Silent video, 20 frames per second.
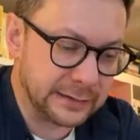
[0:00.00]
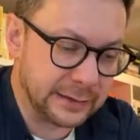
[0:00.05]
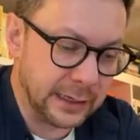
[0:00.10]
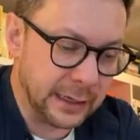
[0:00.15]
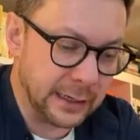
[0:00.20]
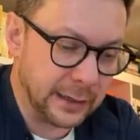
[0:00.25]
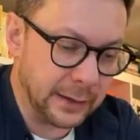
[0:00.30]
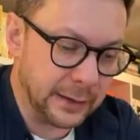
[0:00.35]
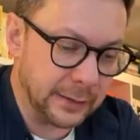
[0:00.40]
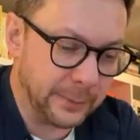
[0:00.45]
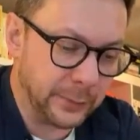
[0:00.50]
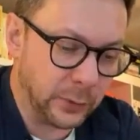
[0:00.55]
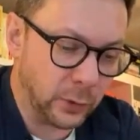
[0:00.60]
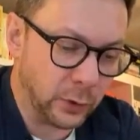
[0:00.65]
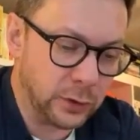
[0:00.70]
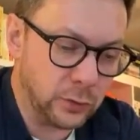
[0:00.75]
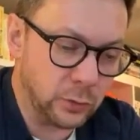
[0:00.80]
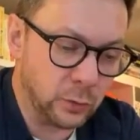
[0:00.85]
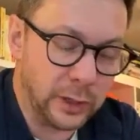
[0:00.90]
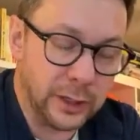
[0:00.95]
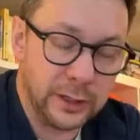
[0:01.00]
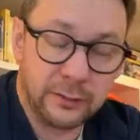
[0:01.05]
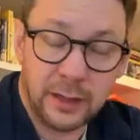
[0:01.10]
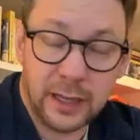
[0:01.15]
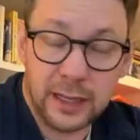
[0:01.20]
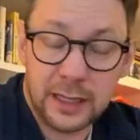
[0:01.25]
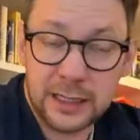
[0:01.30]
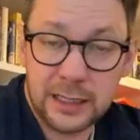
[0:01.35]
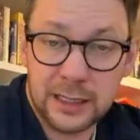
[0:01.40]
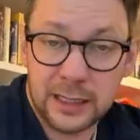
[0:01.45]
a point where
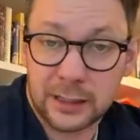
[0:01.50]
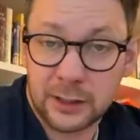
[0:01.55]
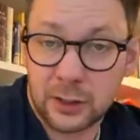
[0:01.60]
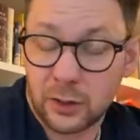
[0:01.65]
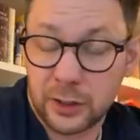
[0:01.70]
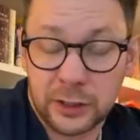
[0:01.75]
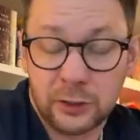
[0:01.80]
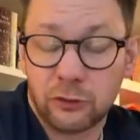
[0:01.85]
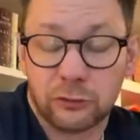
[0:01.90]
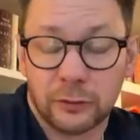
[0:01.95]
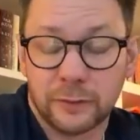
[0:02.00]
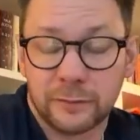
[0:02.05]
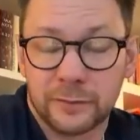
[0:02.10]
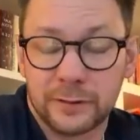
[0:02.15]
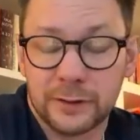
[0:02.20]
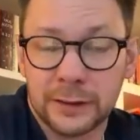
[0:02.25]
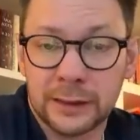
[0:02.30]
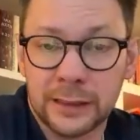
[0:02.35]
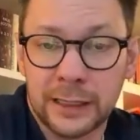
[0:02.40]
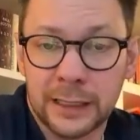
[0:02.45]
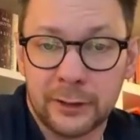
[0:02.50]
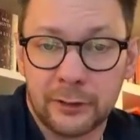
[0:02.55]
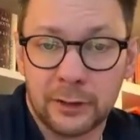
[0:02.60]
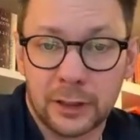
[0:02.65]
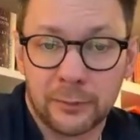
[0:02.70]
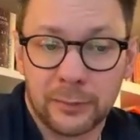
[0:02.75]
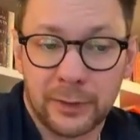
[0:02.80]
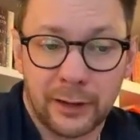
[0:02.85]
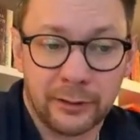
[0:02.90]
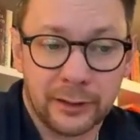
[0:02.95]
they are not interested in hearing
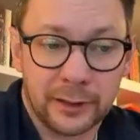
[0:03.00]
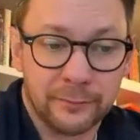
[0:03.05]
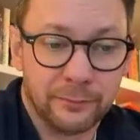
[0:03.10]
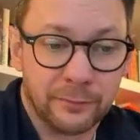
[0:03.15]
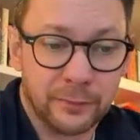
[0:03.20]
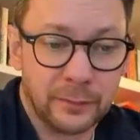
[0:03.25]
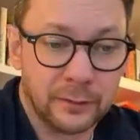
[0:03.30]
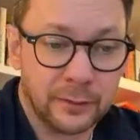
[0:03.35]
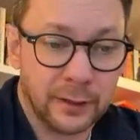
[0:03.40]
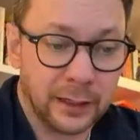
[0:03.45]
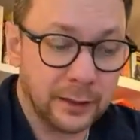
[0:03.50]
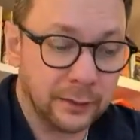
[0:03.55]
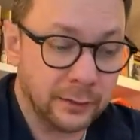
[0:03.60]
about it.